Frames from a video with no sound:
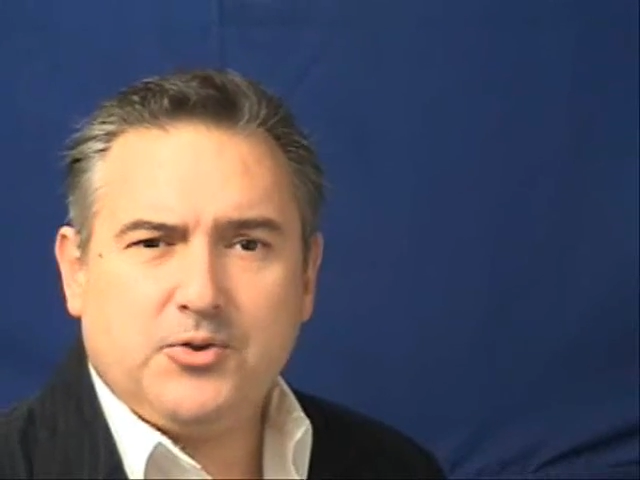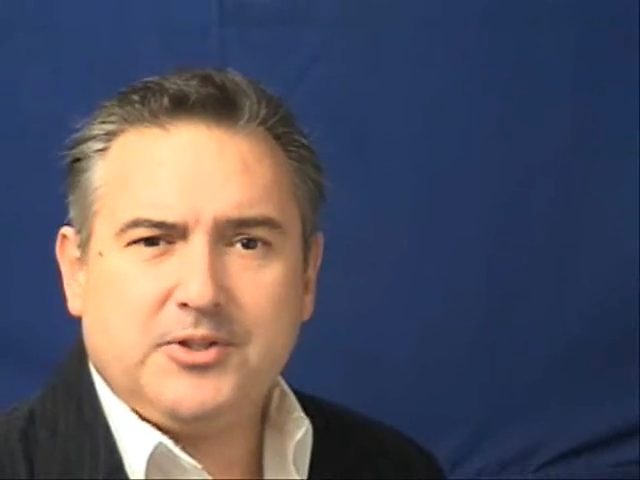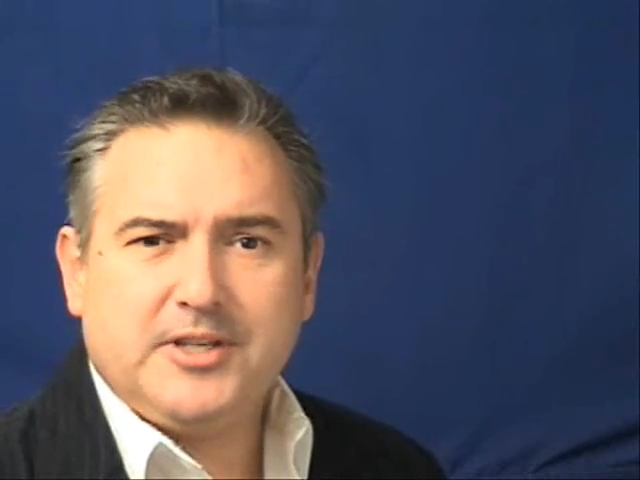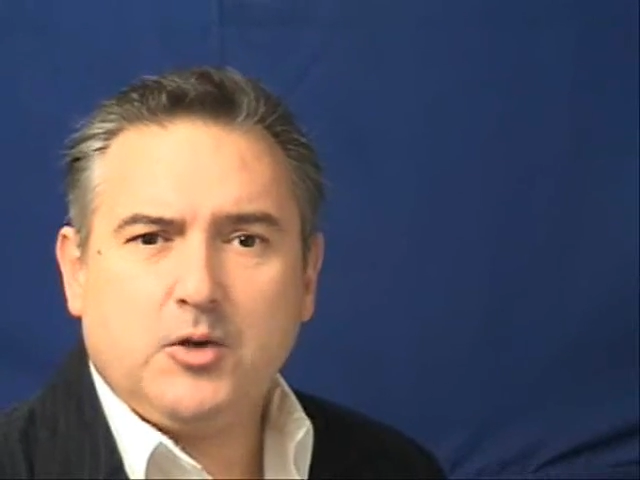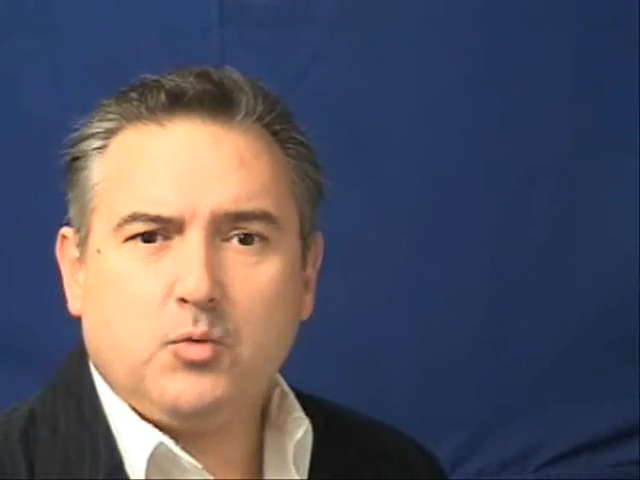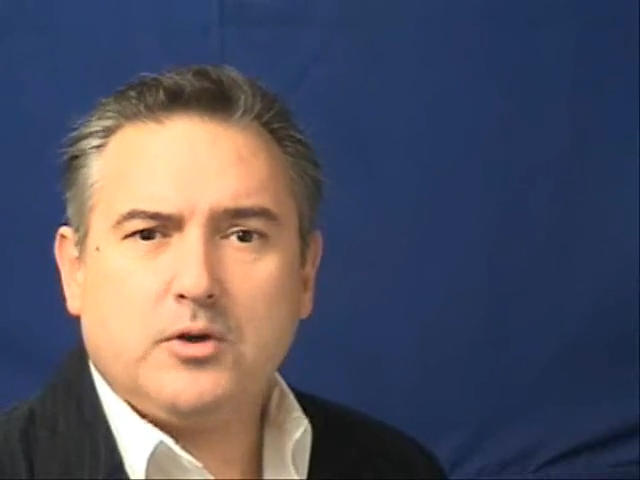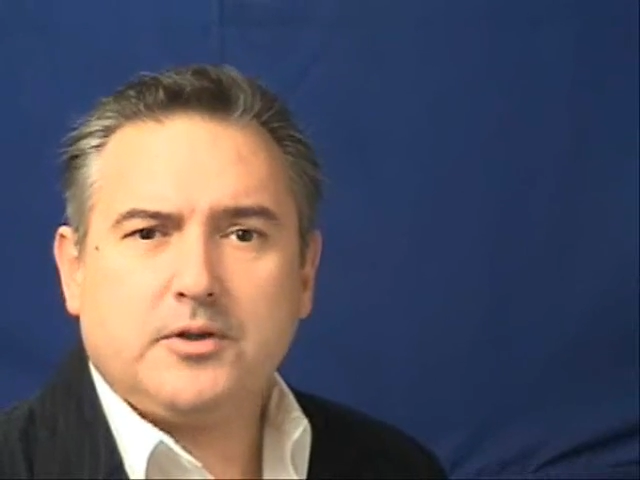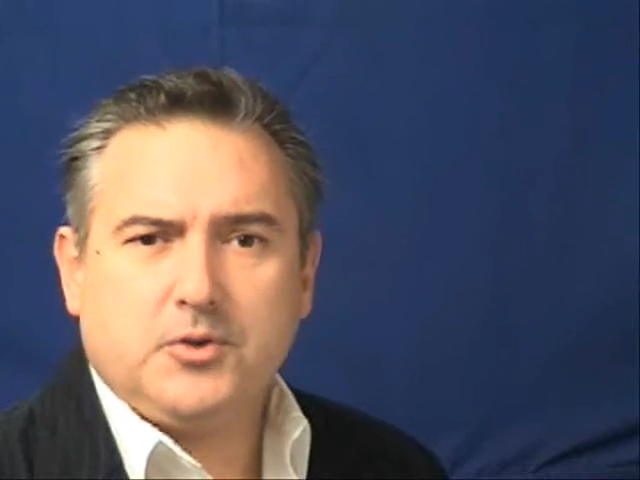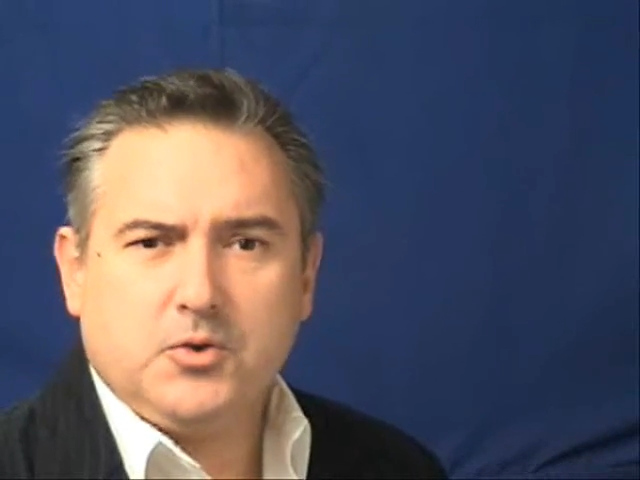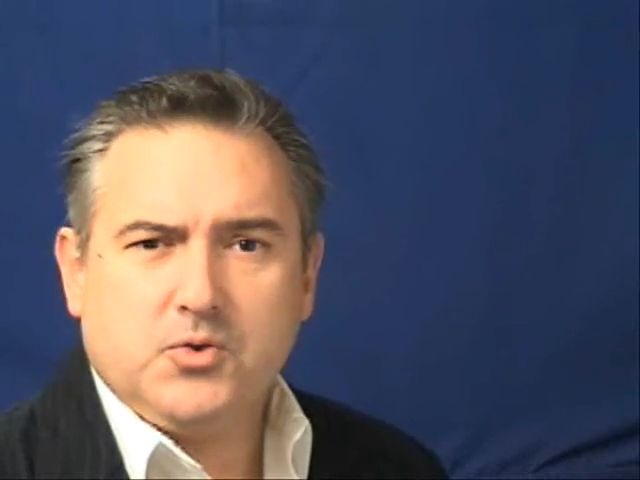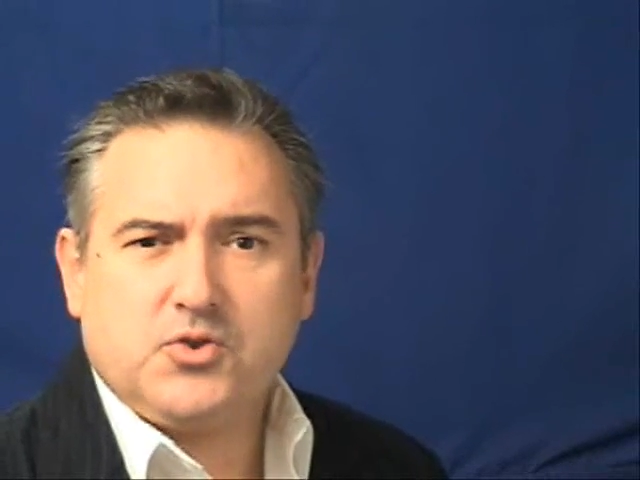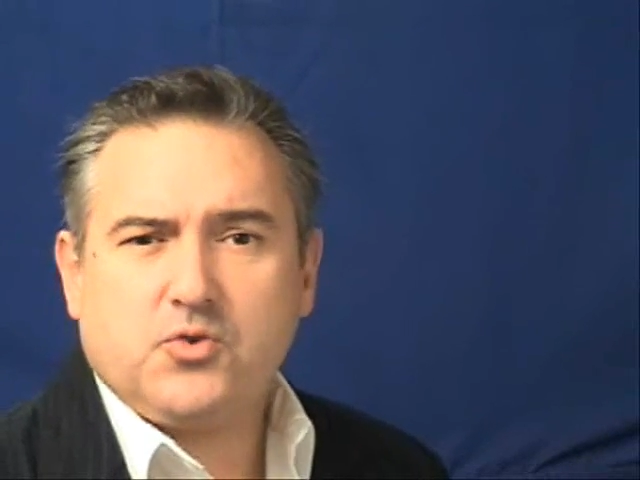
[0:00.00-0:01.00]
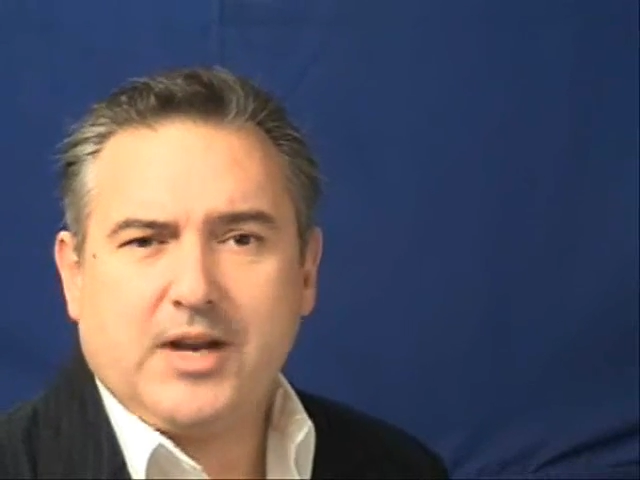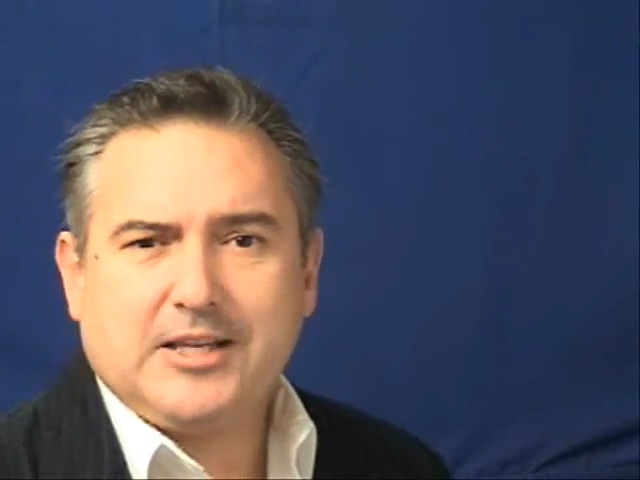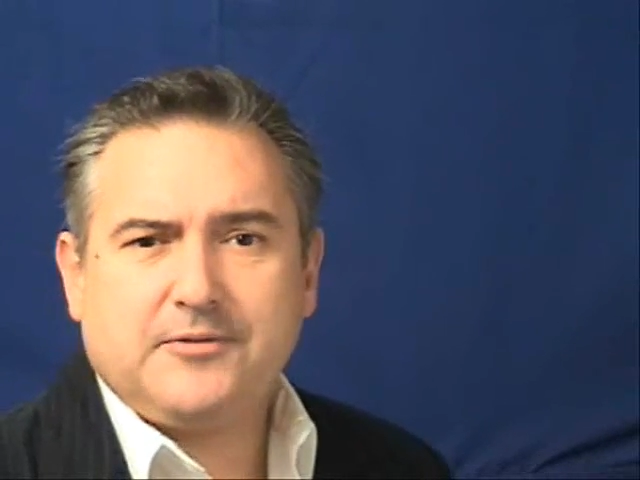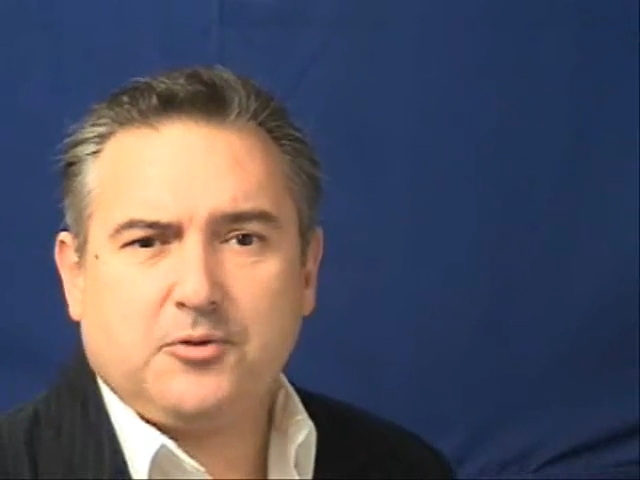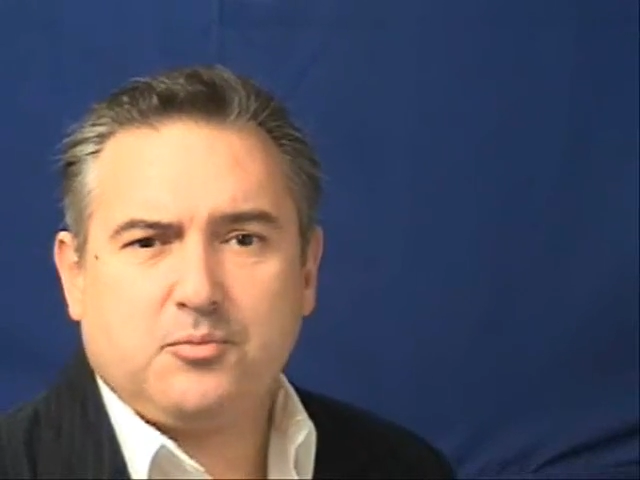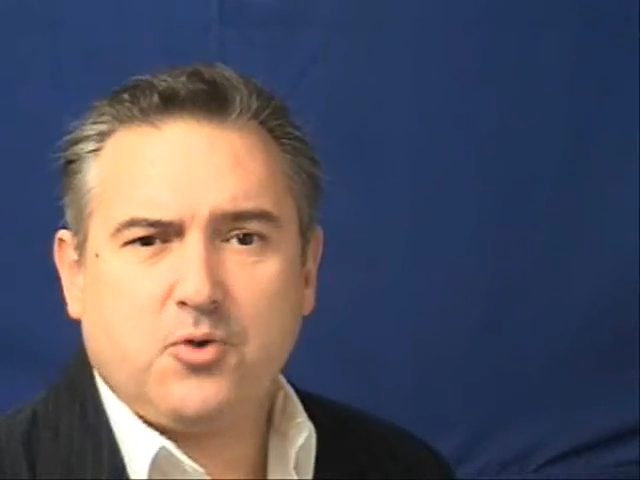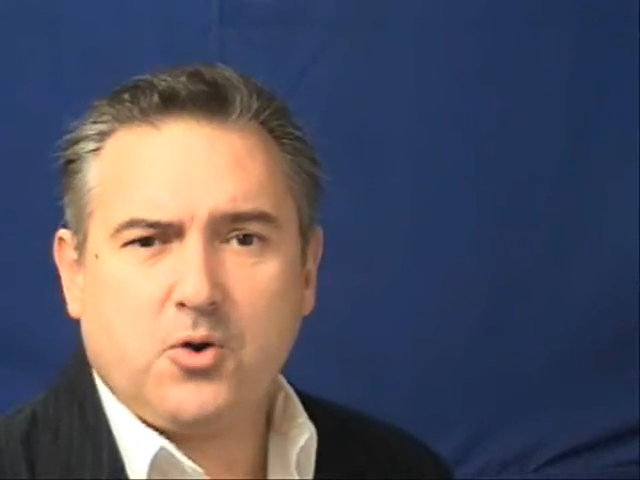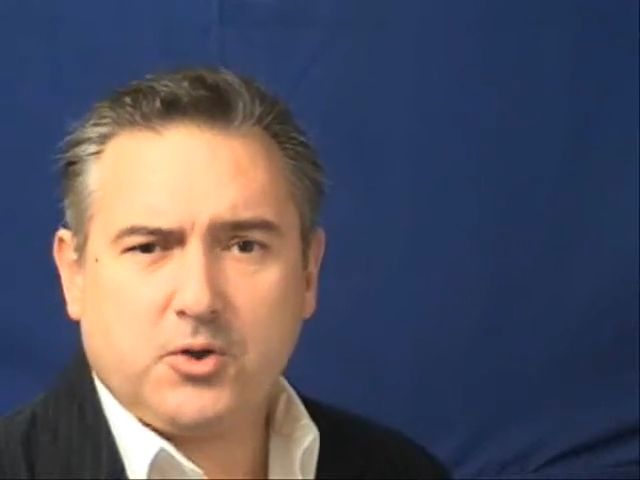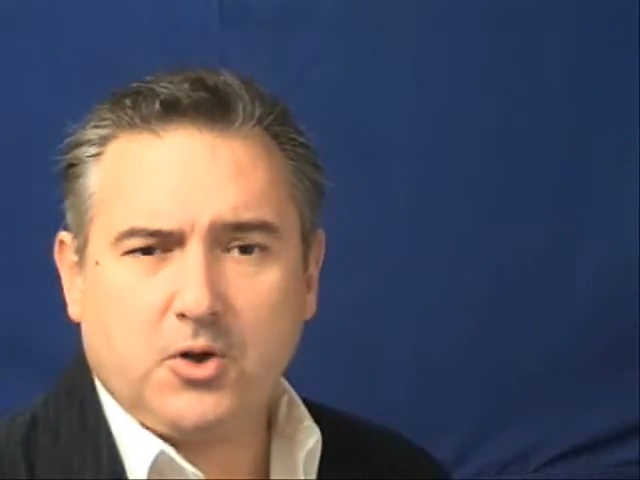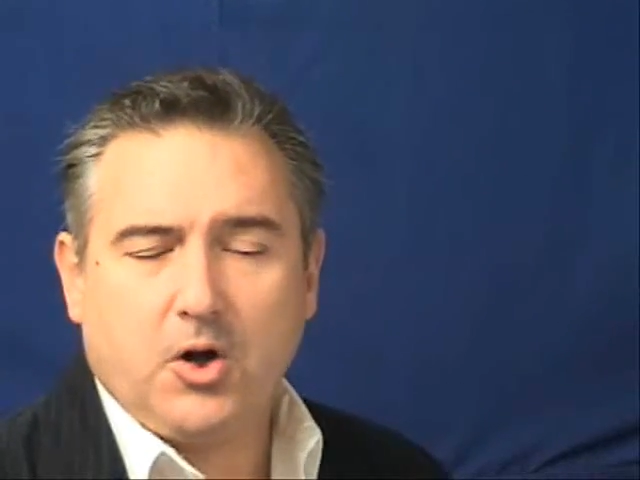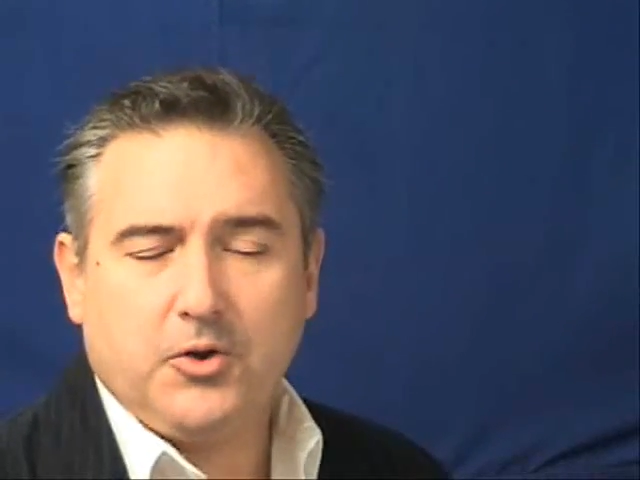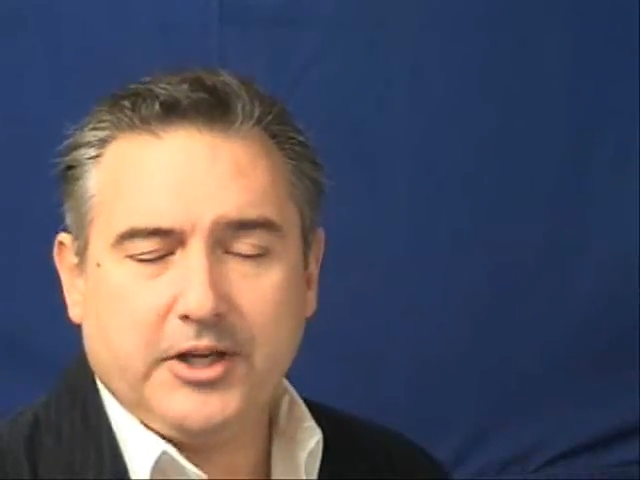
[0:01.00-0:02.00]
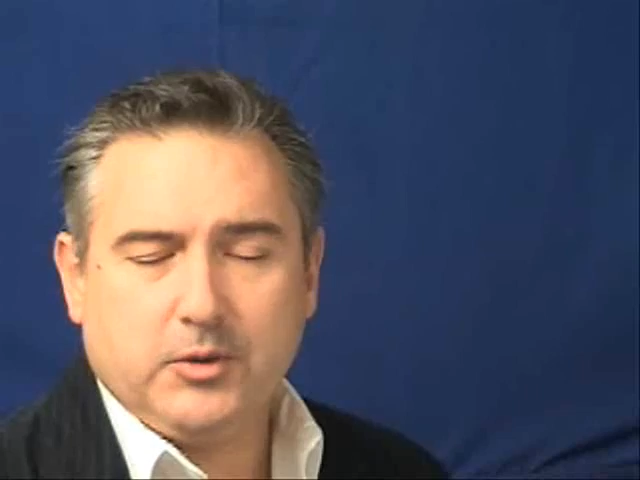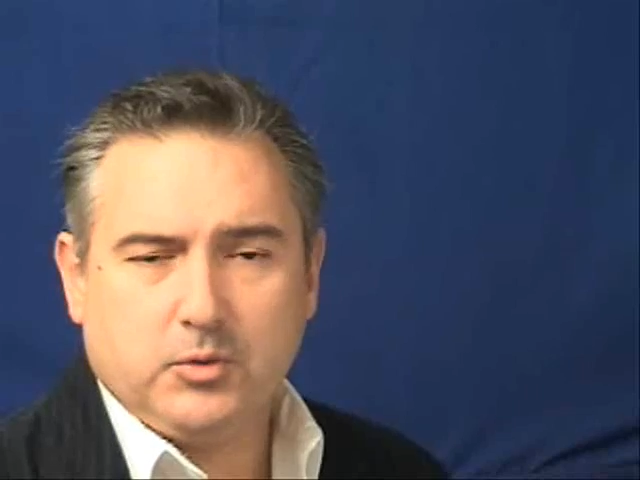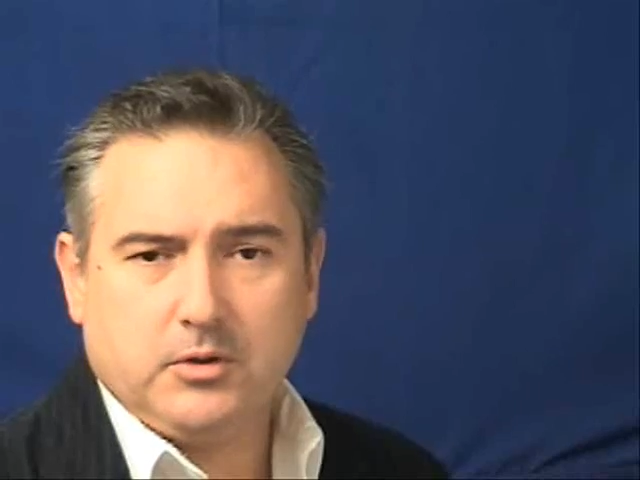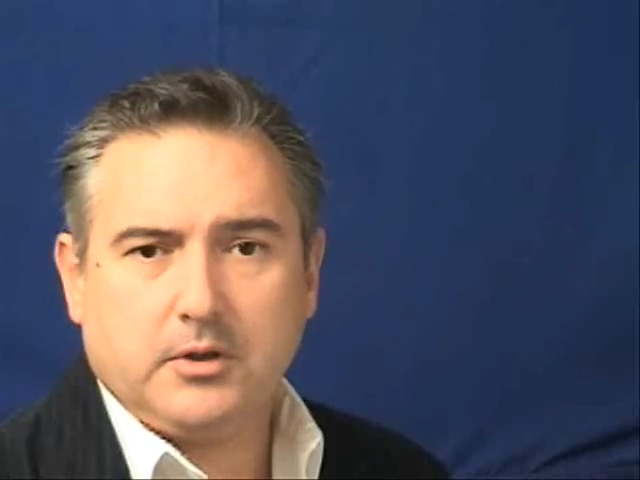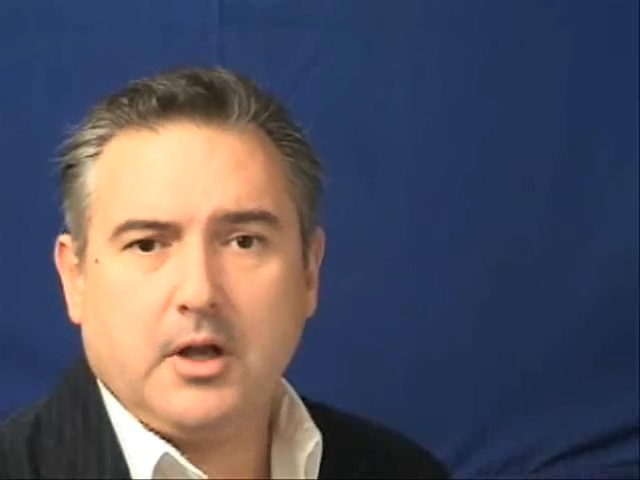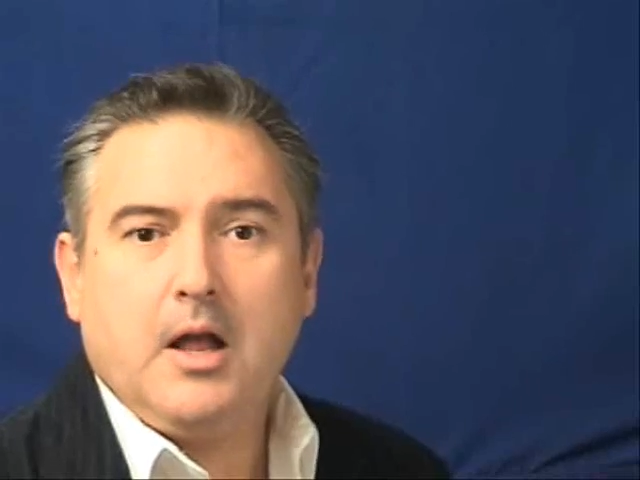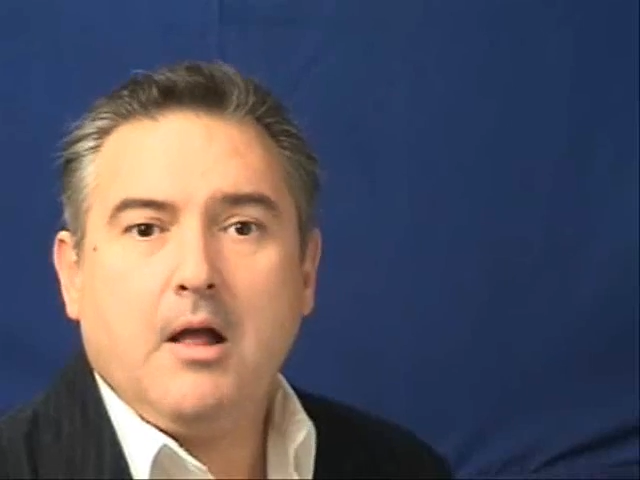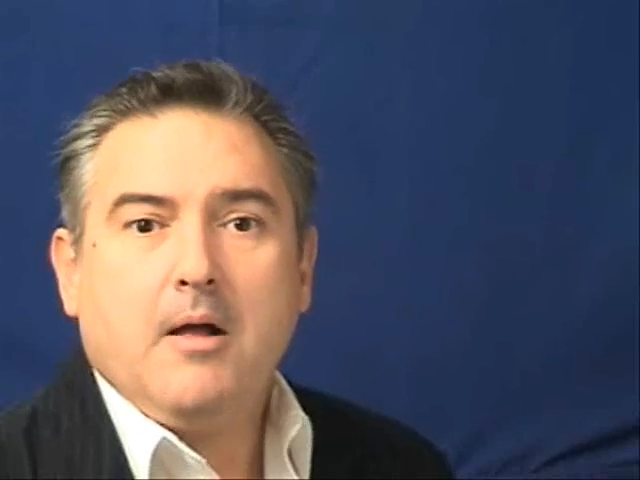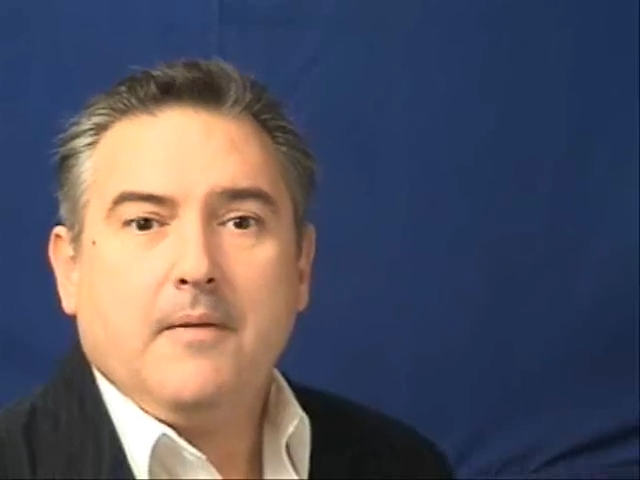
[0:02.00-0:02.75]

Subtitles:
or the Network News Transfer Protocol Network,